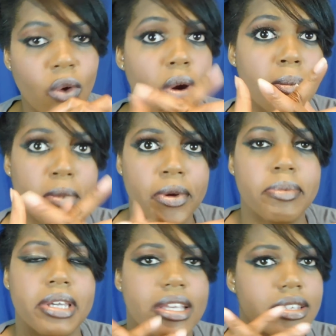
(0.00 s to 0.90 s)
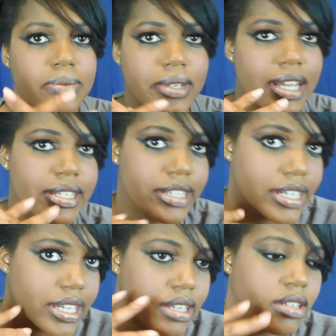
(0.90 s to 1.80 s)
Or more, because when I
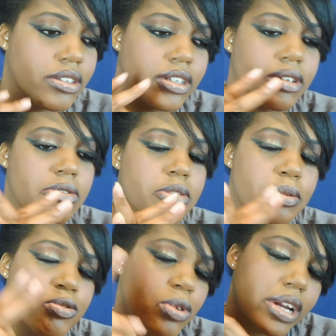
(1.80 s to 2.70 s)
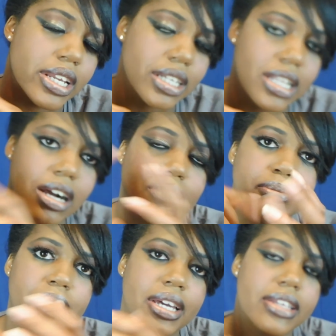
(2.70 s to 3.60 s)
did it, you know, it was before 8 o'clock.
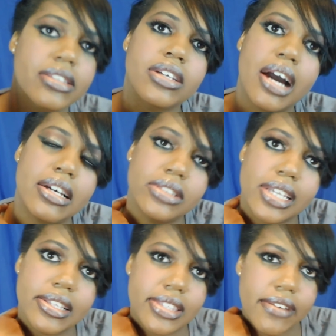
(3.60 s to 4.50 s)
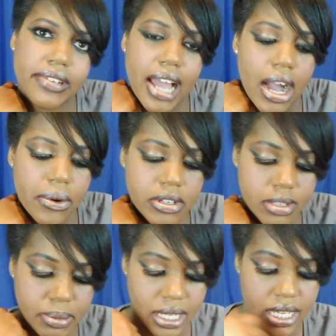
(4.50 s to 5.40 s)
But so I'll say 7 hours
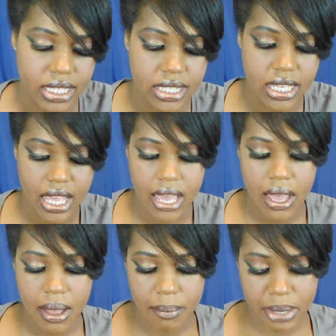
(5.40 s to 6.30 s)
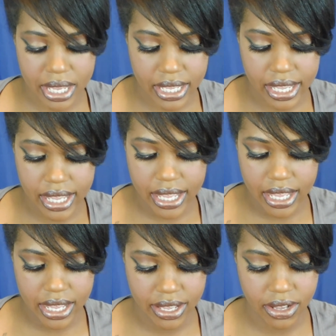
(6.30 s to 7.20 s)
plus. But
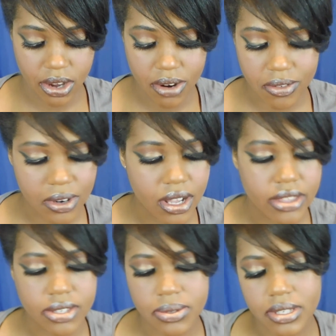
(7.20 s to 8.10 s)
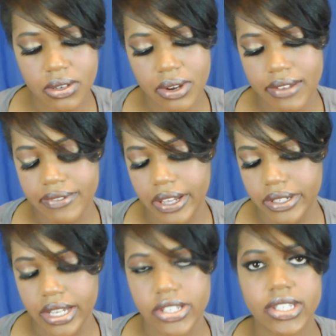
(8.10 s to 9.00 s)
overall, this was a great
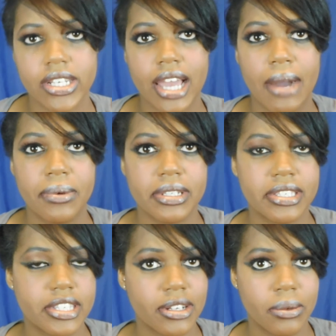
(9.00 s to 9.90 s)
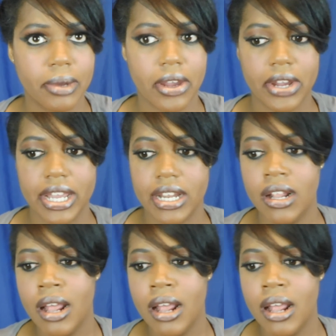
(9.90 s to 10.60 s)
foundation. I would still wear it.